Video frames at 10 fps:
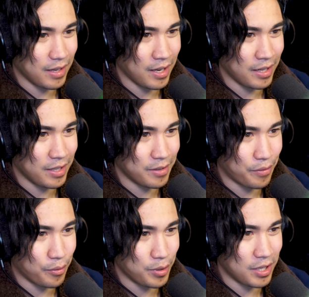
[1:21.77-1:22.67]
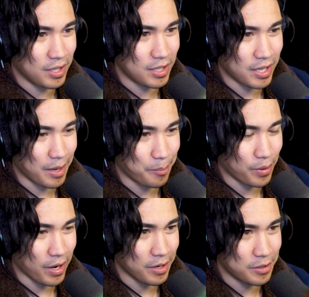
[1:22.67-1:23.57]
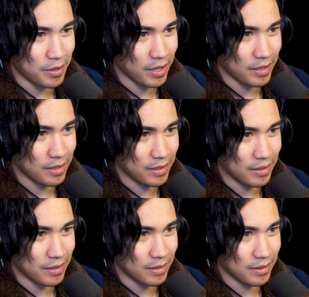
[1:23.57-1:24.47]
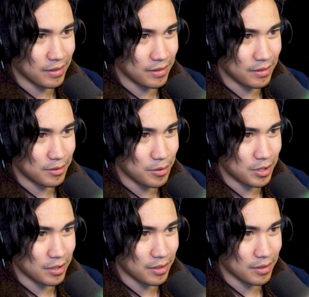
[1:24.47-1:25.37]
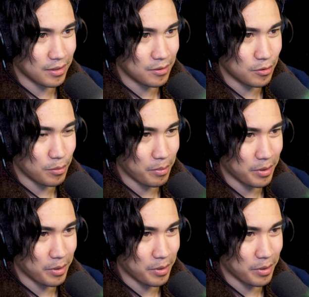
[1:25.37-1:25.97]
any 3D game prior to that, to Super